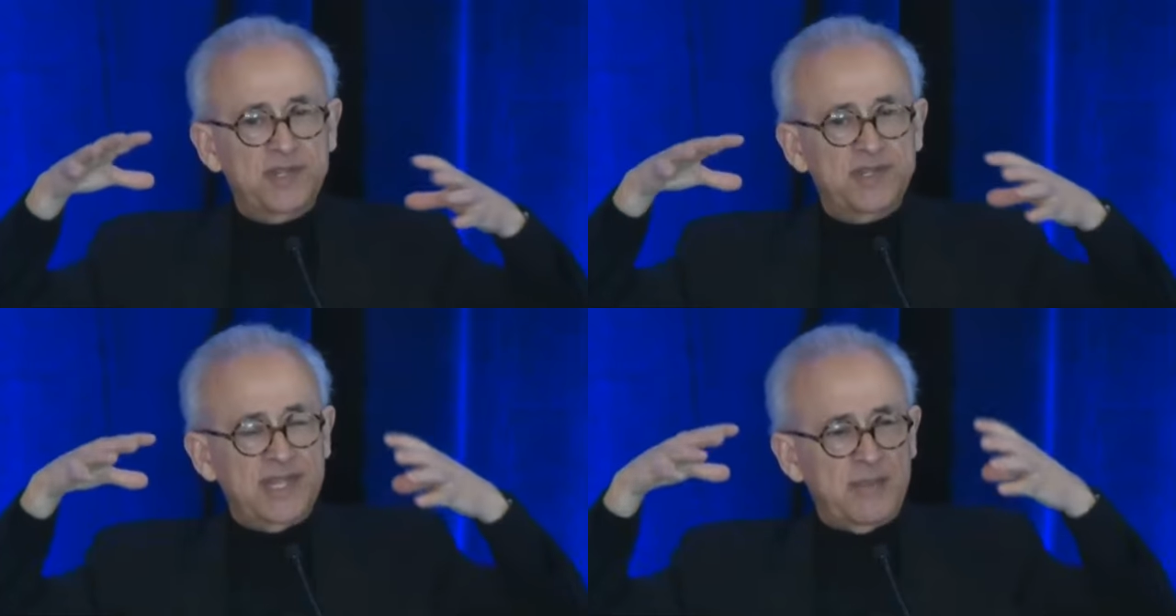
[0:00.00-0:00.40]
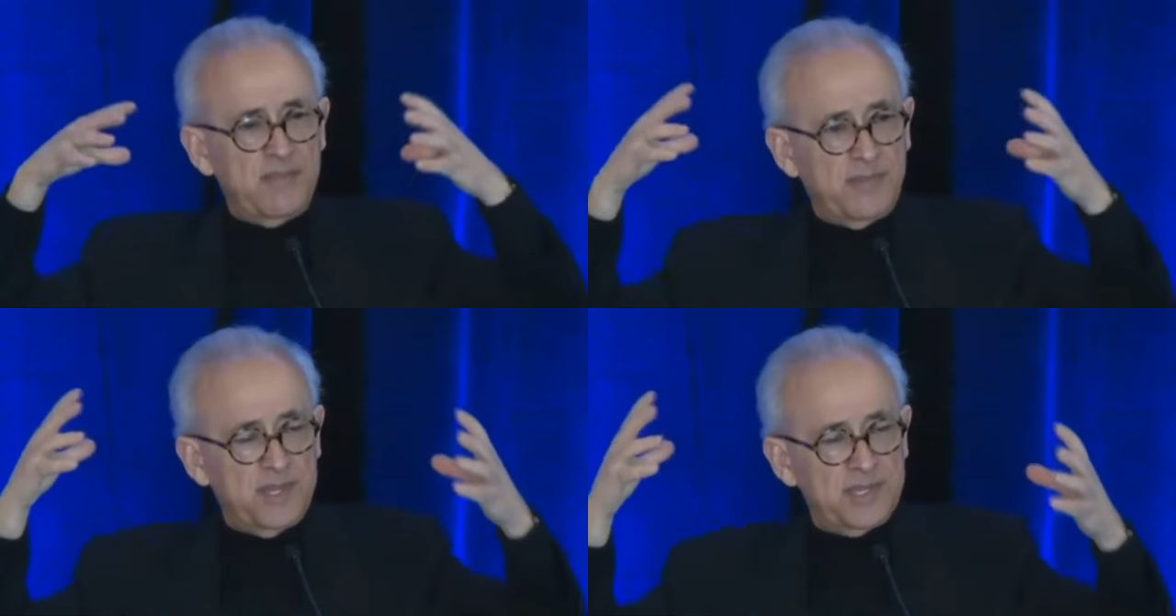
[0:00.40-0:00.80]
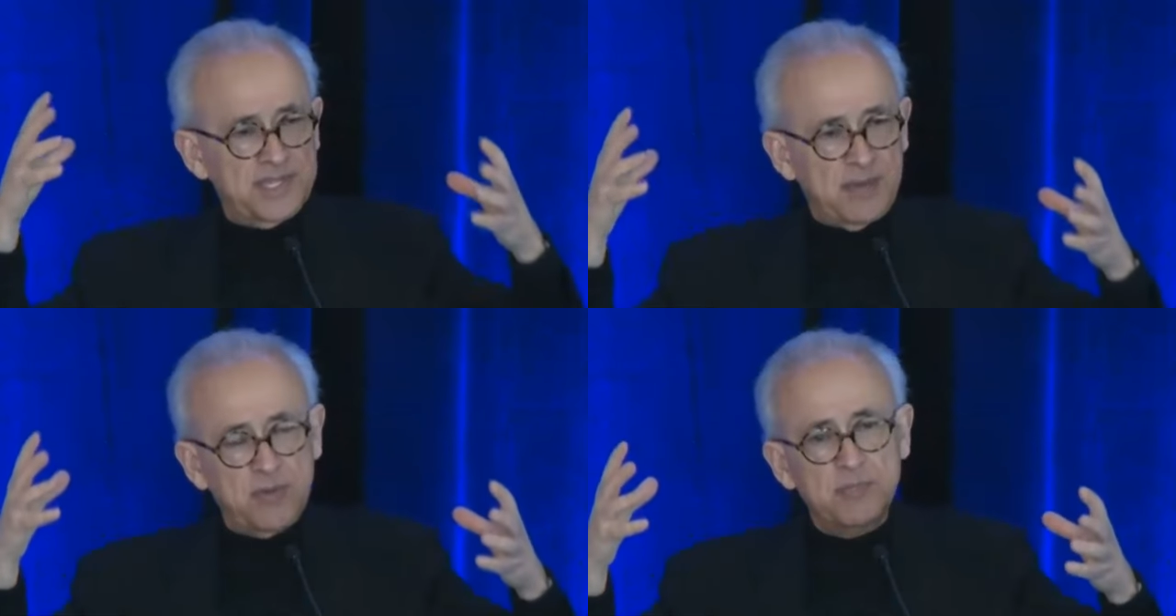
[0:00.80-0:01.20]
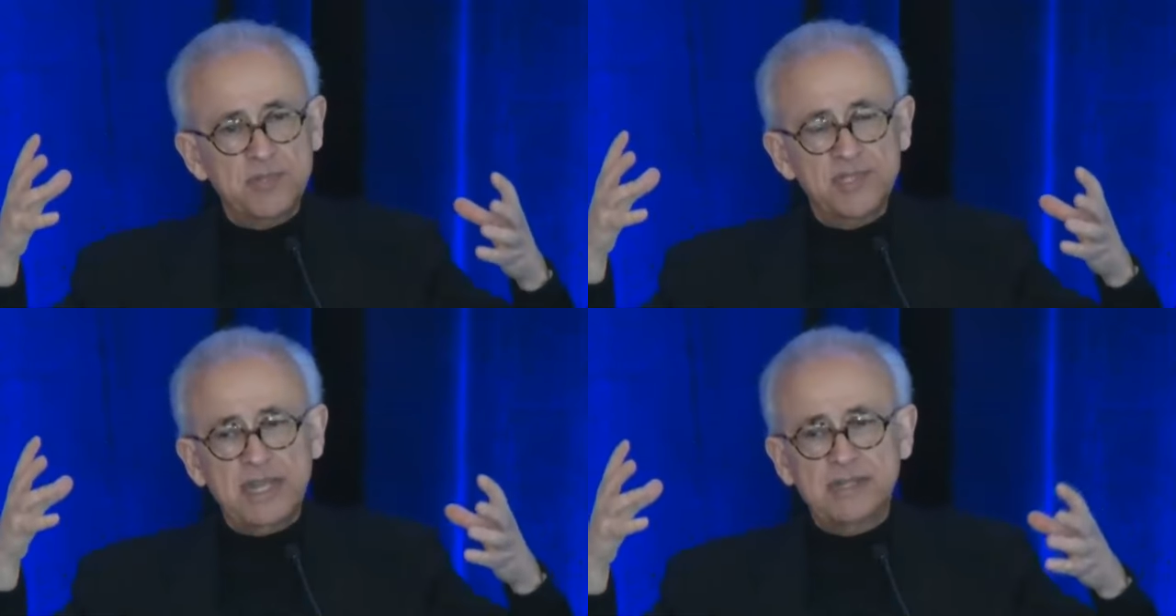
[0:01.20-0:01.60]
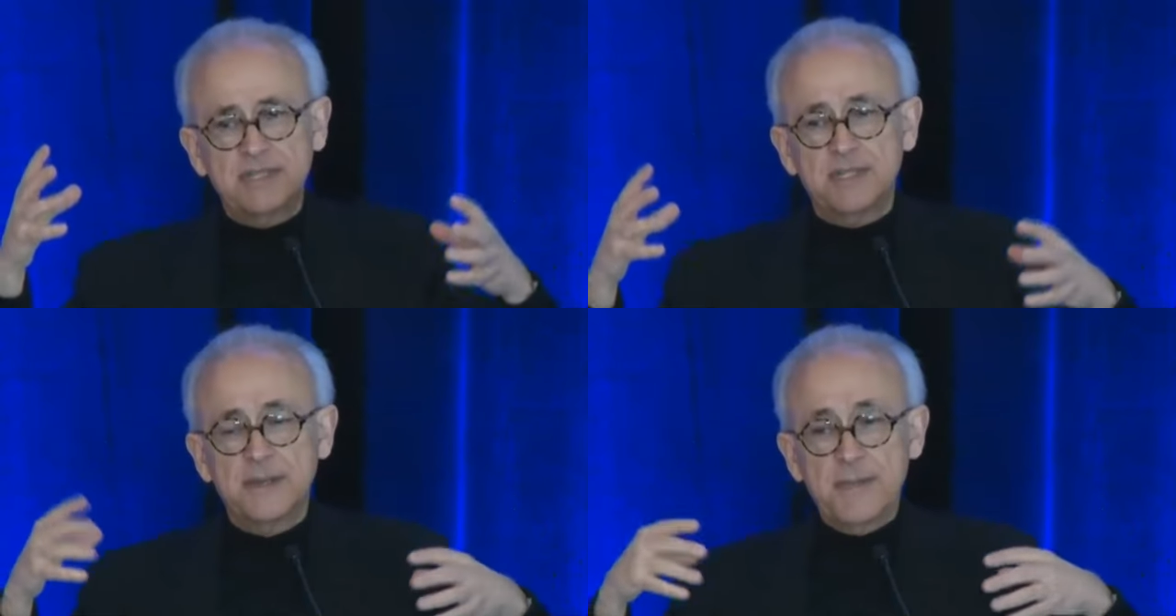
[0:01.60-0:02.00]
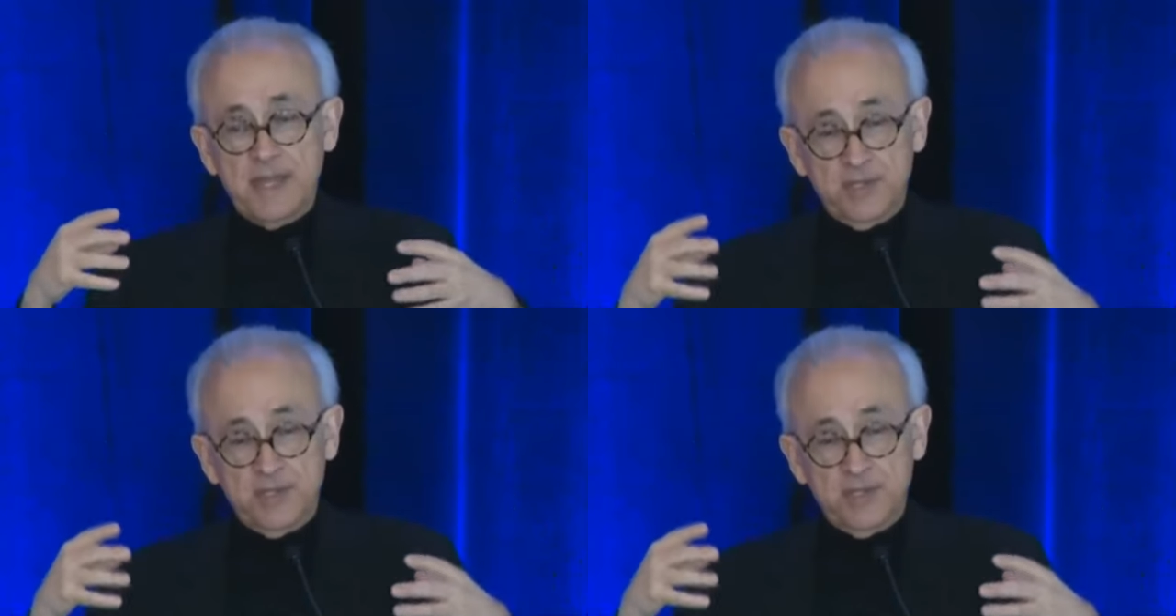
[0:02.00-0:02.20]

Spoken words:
where some of the things are represented.